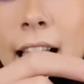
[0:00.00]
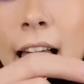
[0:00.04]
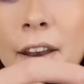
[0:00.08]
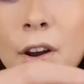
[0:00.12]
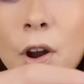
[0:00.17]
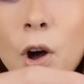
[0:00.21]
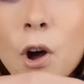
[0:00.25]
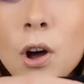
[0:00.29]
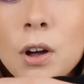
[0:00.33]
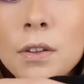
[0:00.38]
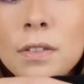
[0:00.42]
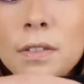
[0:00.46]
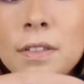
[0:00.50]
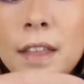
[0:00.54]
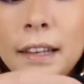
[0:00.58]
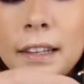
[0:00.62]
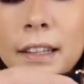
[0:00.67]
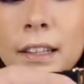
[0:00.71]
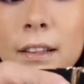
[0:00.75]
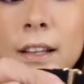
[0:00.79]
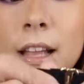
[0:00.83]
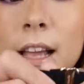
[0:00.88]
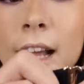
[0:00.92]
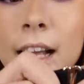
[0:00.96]
and on that
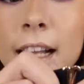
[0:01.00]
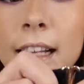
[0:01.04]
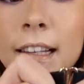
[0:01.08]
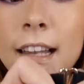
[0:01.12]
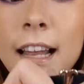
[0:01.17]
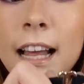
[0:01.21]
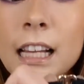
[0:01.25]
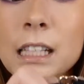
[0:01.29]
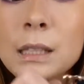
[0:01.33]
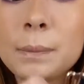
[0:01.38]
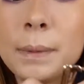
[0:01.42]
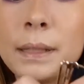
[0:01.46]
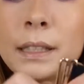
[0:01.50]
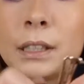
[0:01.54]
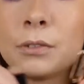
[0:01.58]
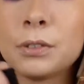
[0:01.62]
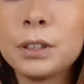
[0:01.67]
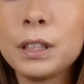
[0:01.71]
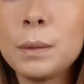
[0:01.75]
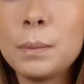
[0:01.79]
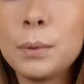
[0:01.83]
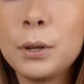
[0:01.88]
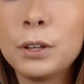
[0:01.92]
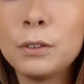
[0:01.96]
little clasp, it's
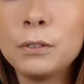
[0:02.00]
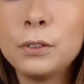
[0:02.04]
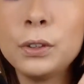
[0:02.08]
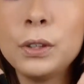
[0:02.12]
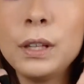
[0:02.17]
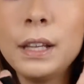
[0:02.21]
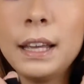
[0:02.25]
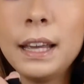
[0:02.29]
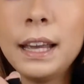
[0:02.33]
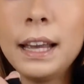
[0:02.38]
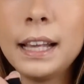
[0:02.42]
really beautiful.